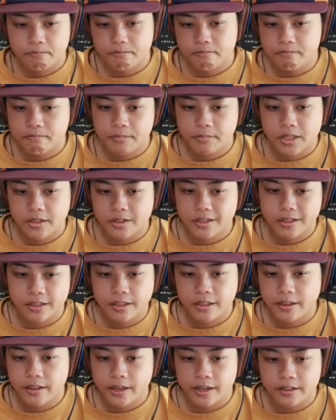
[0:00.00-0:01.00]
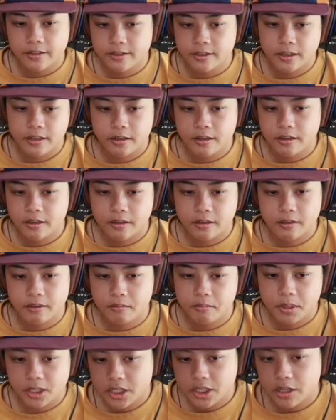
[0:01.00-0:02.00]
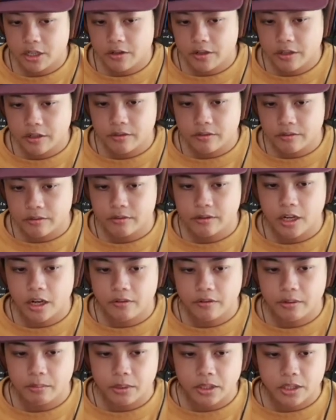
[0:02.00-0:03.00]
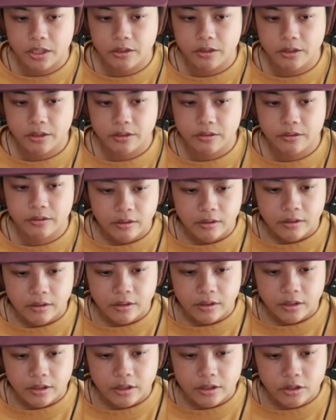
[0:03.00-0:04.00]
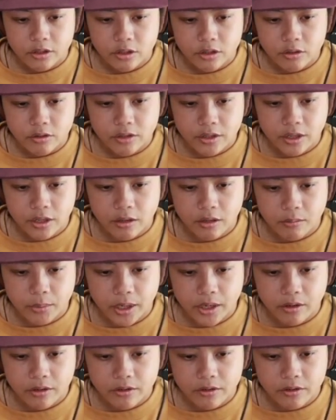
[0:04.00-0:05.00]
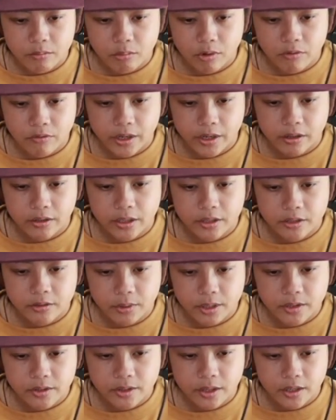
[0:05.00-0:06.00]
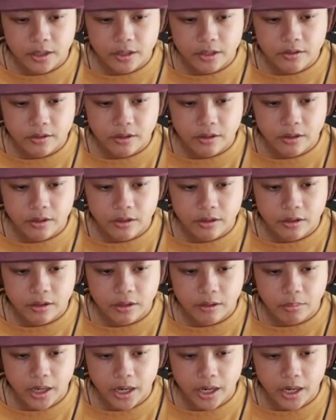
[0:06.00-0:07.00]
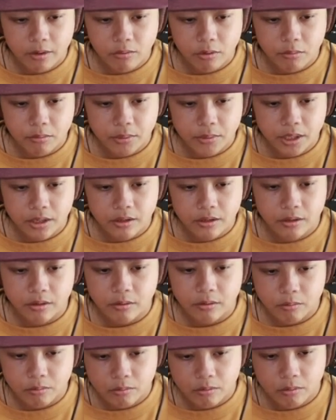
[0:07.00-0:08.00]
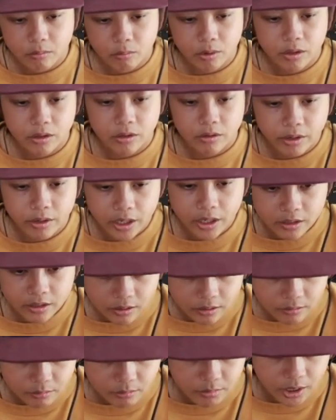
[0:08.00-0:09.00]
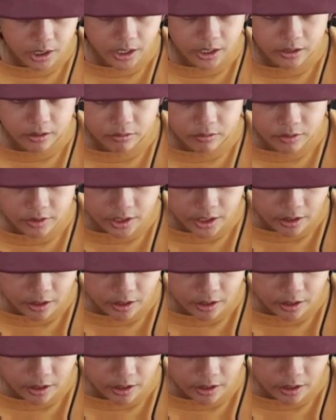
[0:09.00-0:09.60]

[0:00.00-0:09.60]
basically that material, coffee material. It shows that on my artisan profile, unless my settings on the pyrometer weren't correct, but I don't see how